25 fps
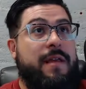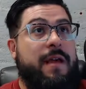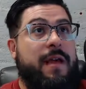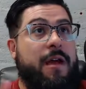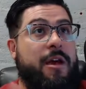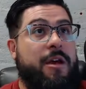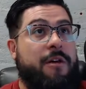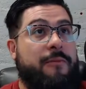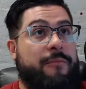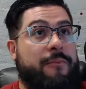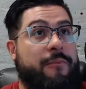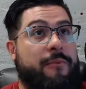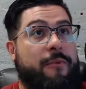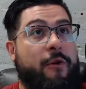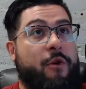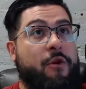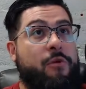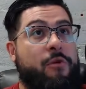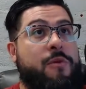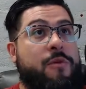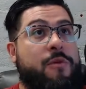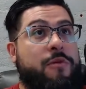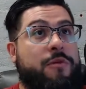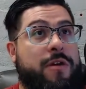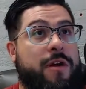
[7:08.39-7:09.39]

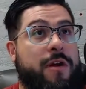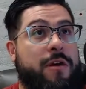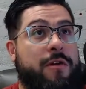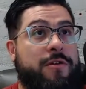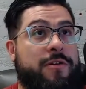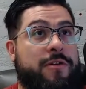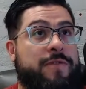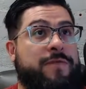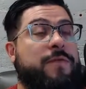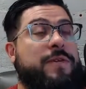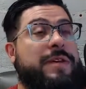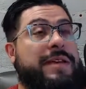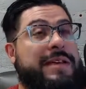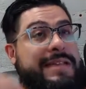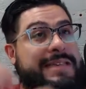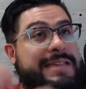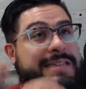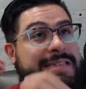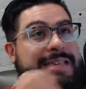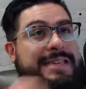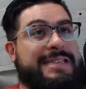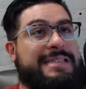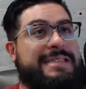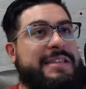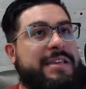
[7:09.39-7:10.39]
Promo codes for
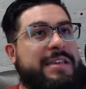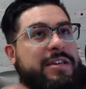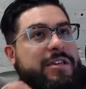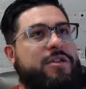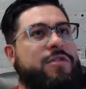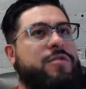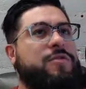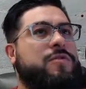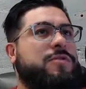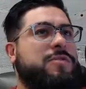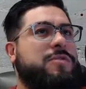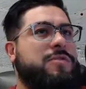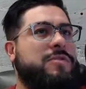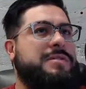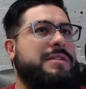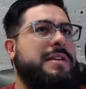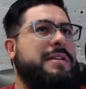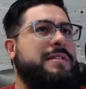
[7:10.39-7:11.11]
existing users.